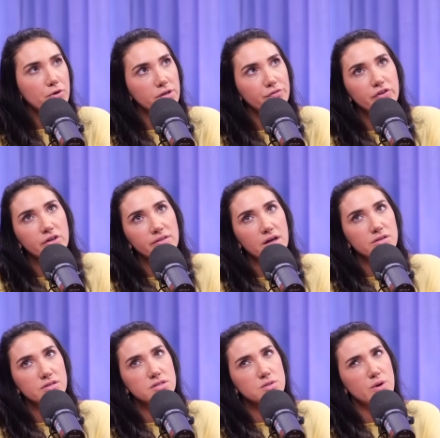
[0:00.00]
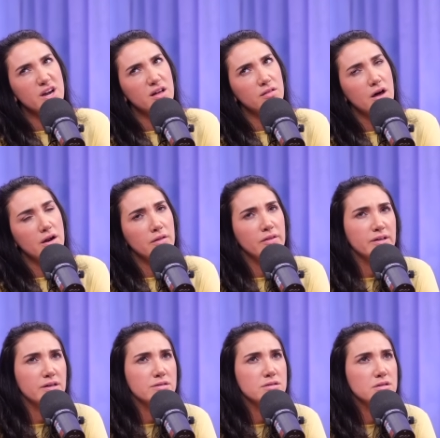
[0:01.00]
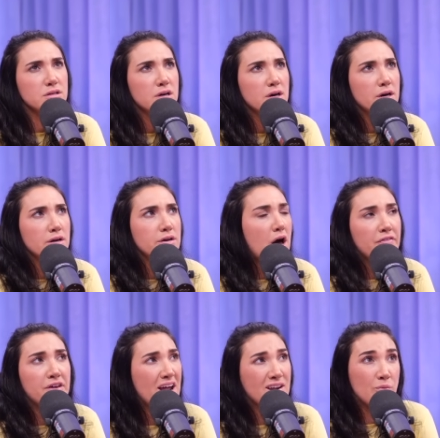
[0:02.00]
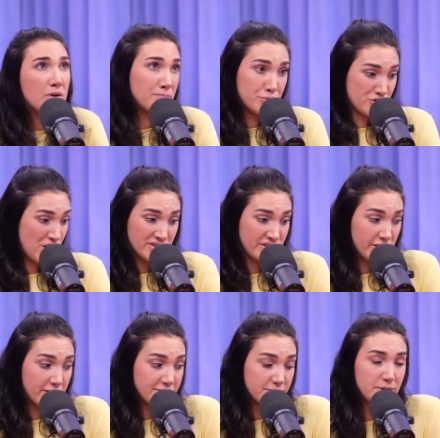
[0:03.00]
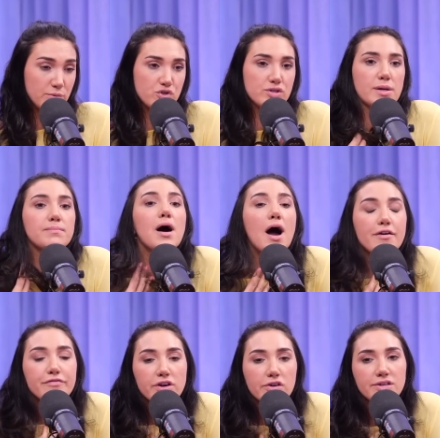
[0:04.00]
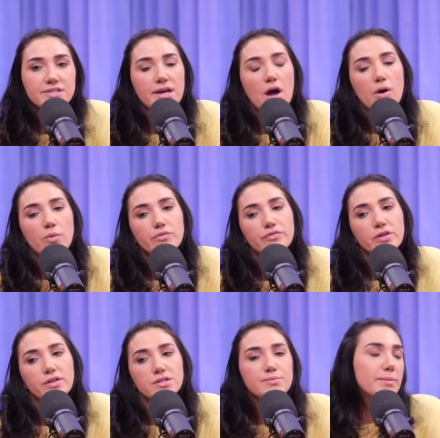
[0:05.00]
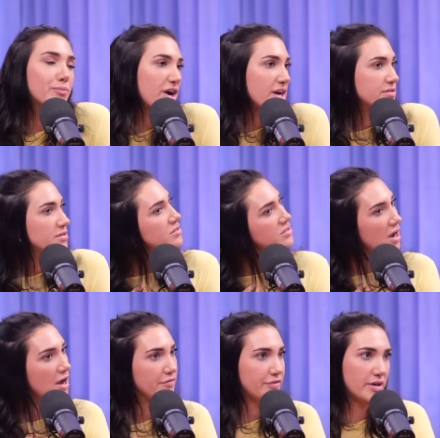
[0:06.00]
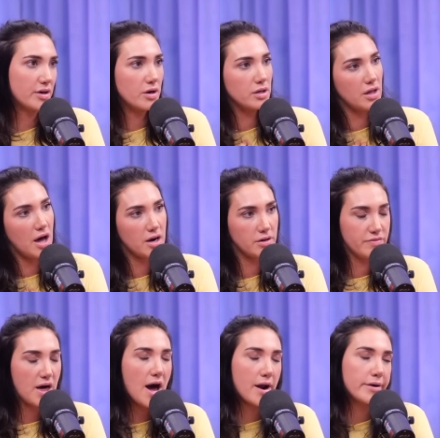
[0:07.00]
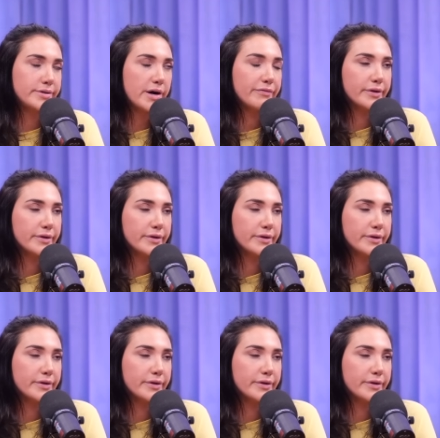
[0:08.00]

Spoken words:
feeling this way a lot. I'm like, not that anyone projected it onto me. It was just like my feelings, like how I would feel in like spring breaks and stuff. Like a lot of that. I definitely